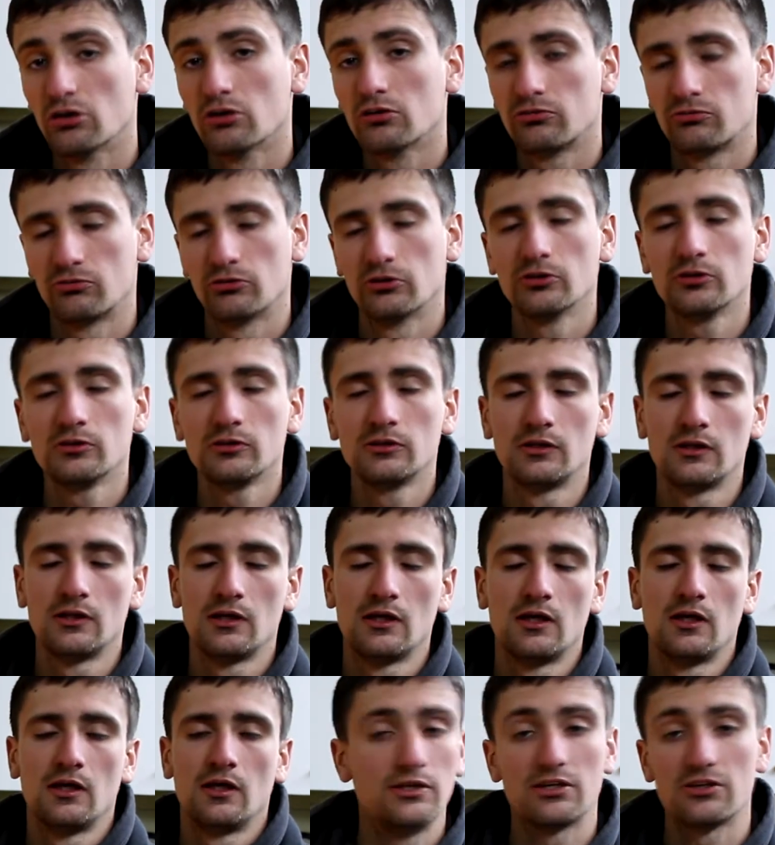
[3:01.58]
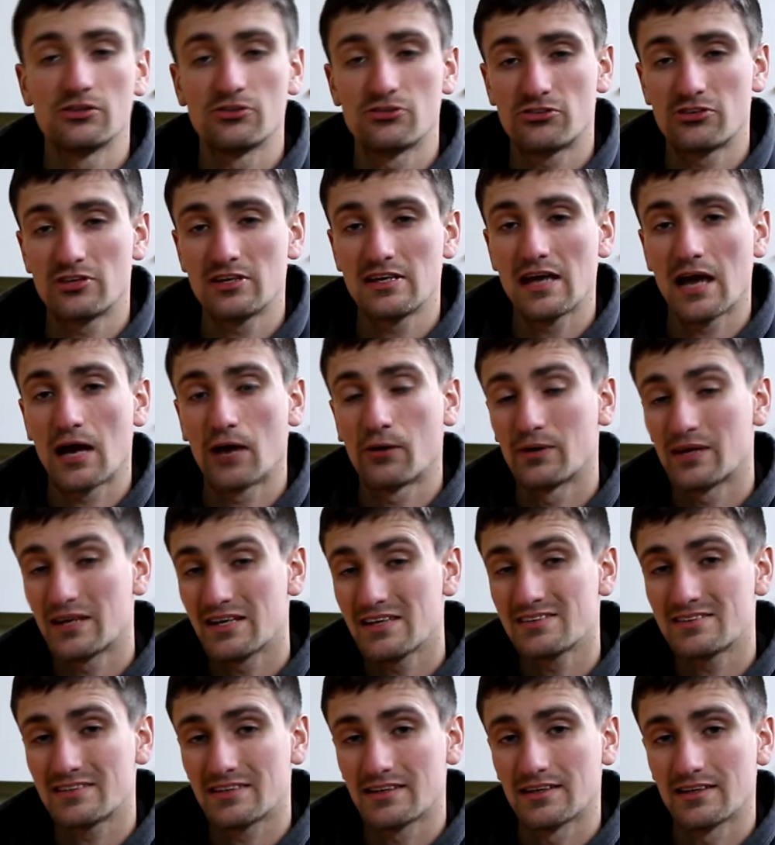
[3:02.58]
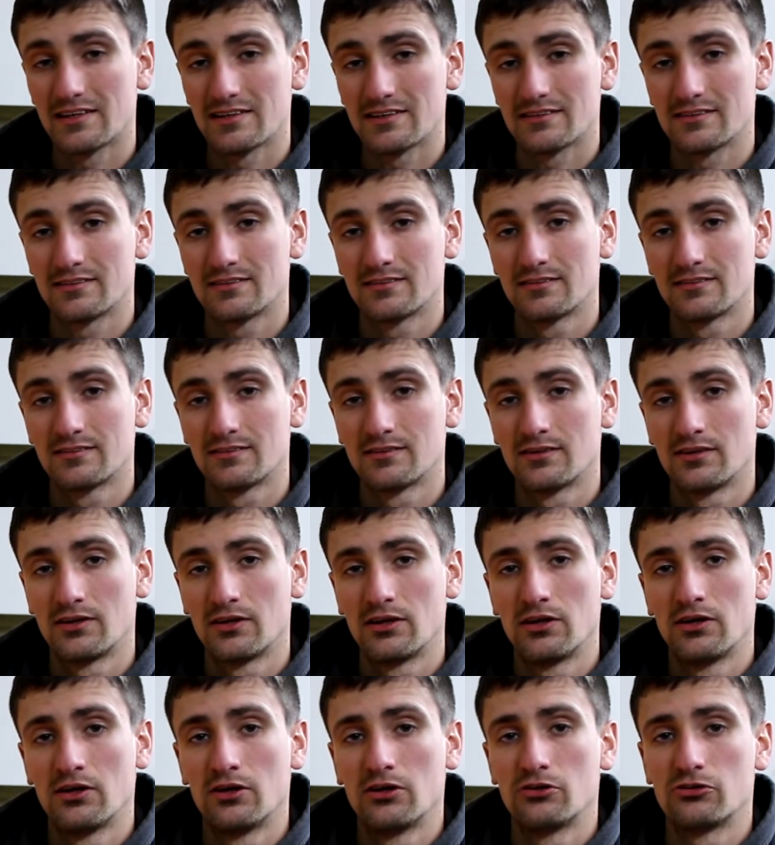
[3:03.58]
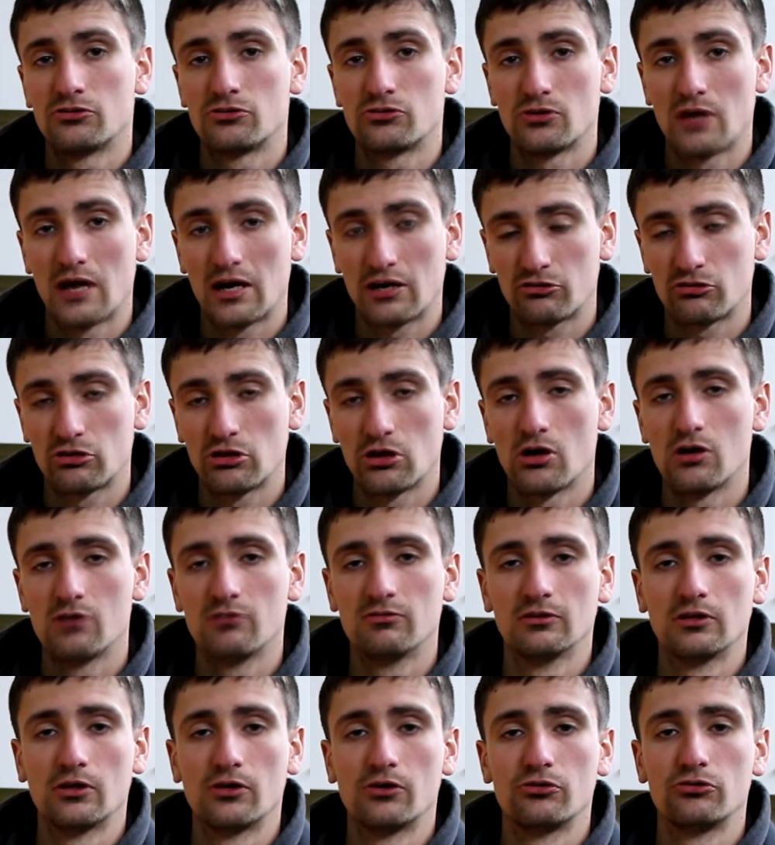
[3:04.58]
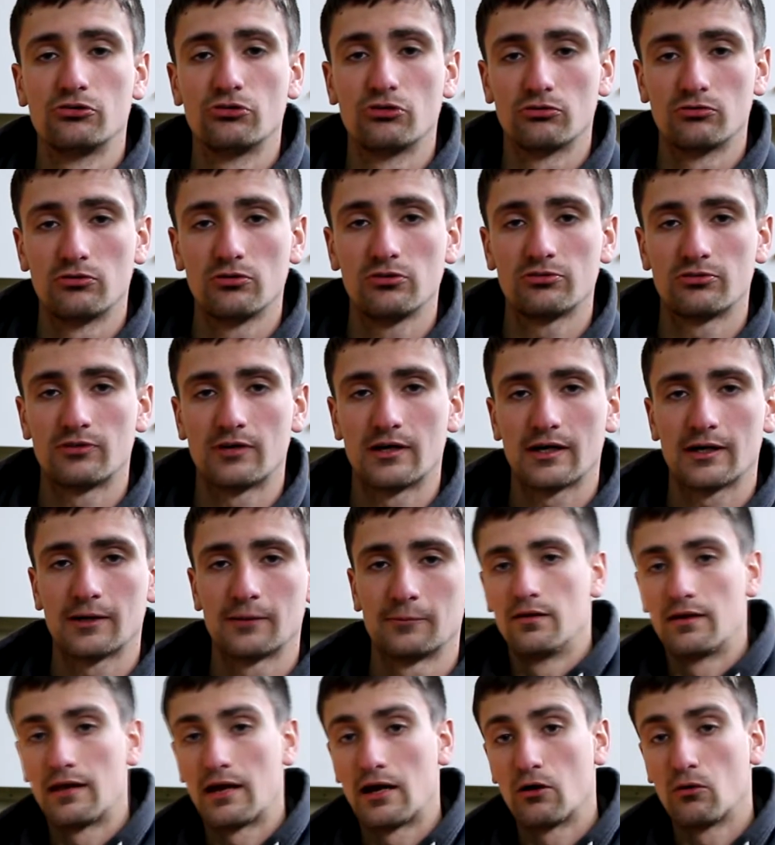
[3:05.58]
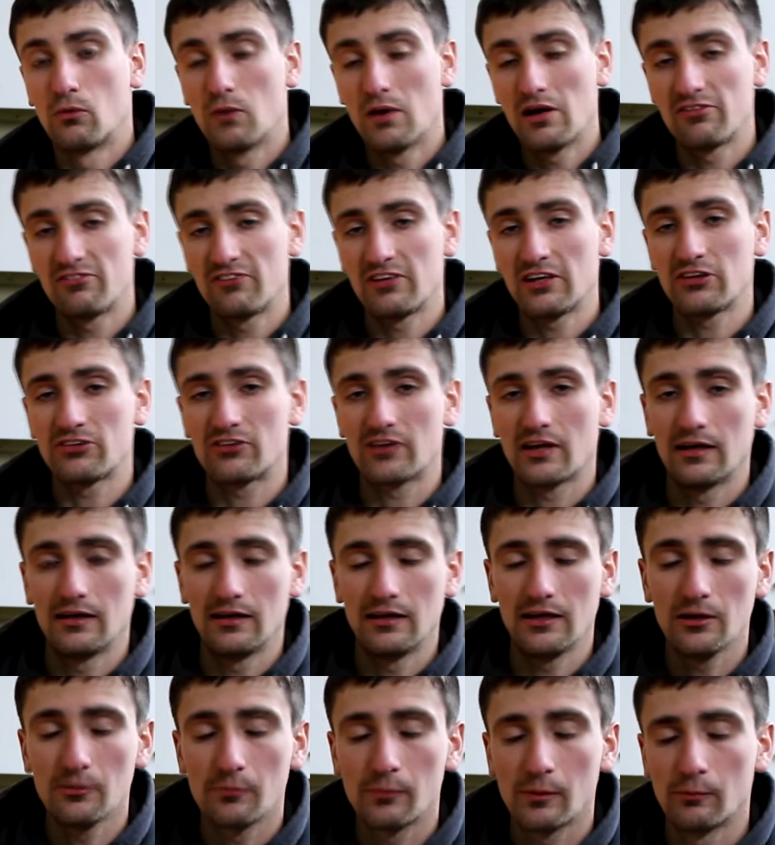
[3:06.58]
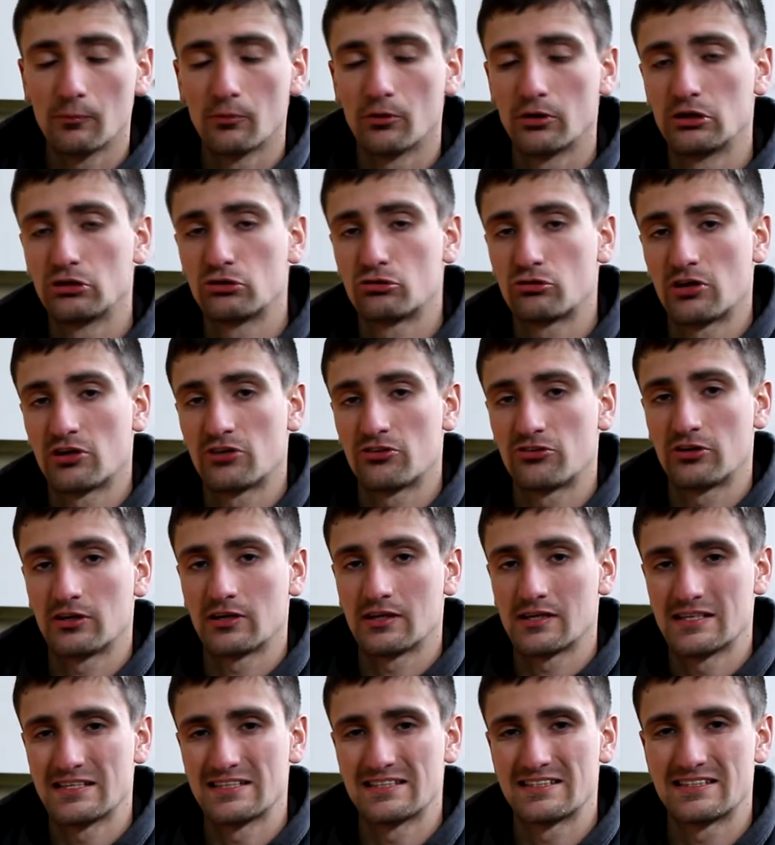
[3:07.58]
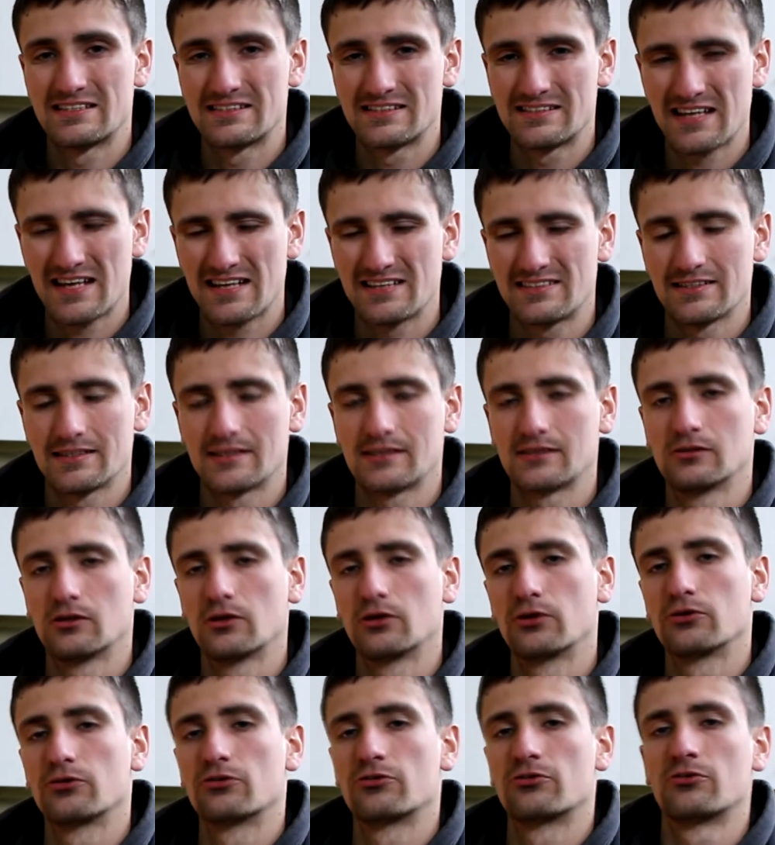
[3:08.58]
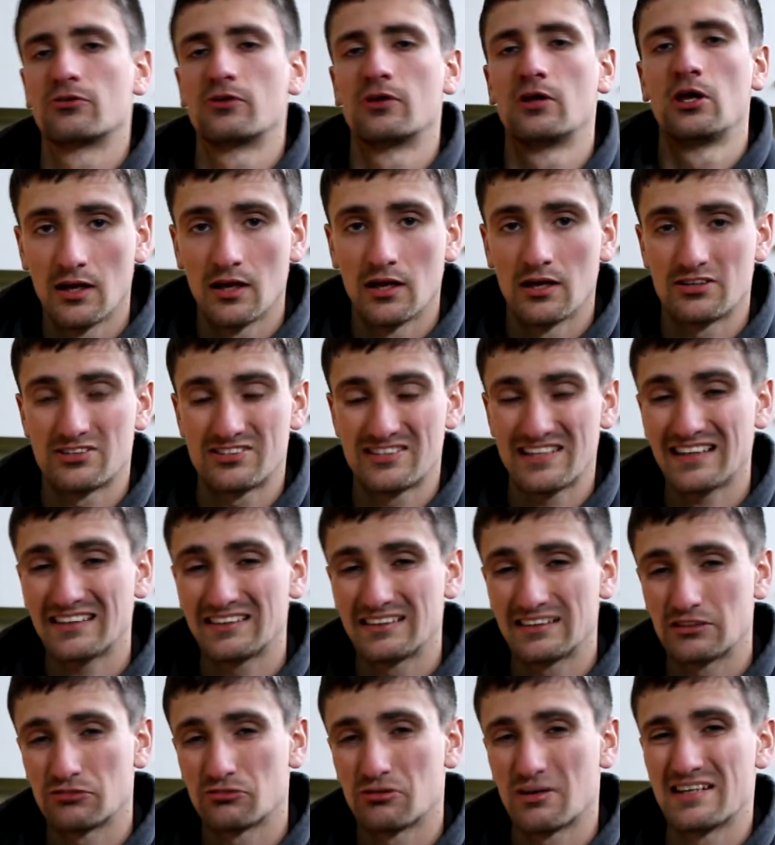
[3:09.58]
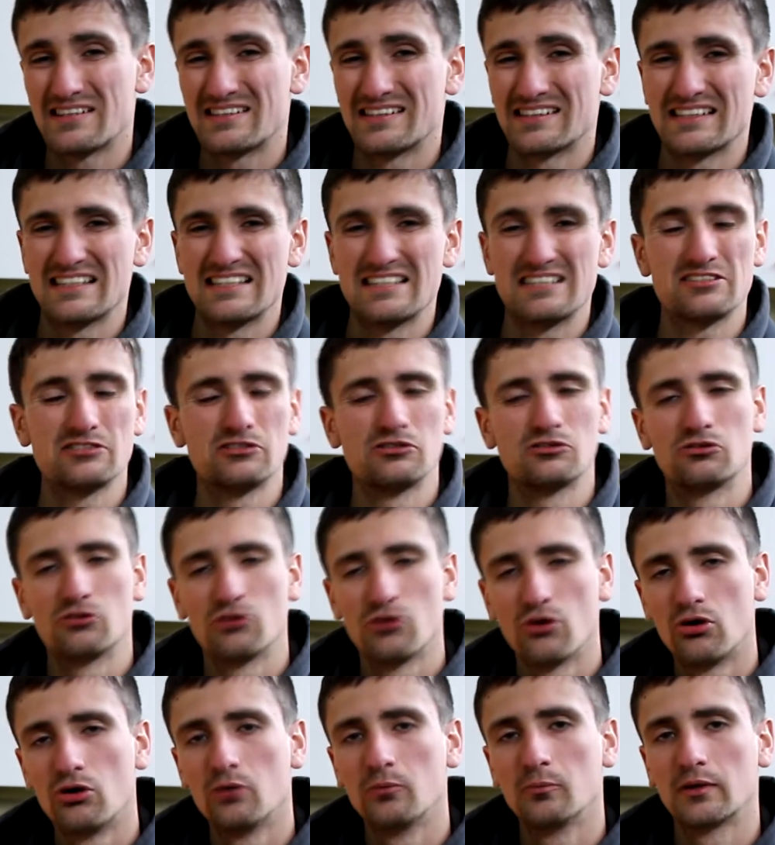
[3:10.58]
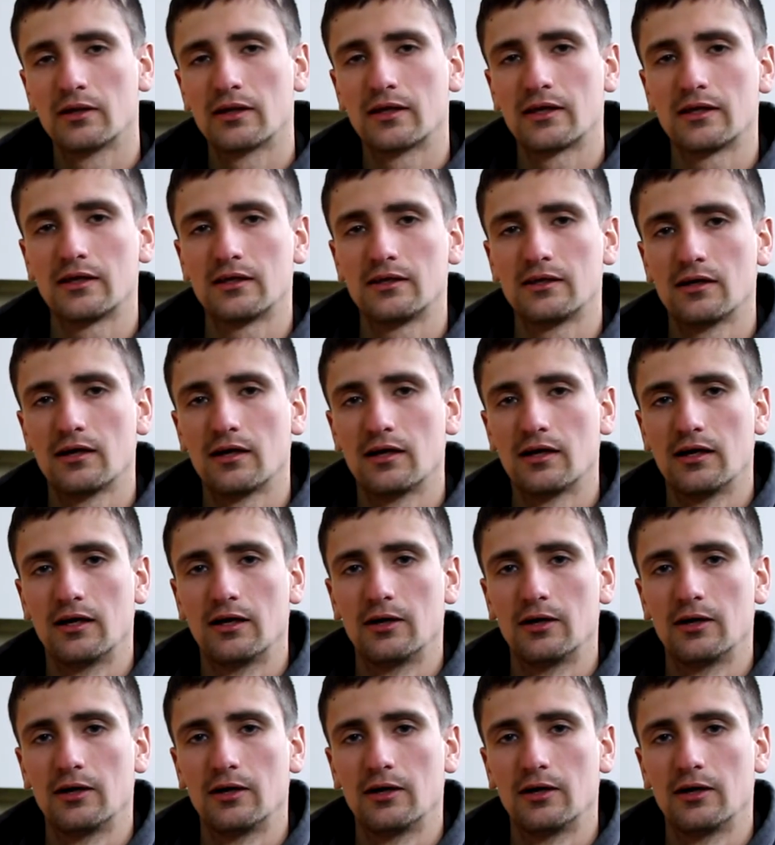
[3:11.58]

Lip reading: or full, you can see how easy it is to actually overload your roof rack. Now where things get a little bit more interesting is static loads. A static rating isn't normally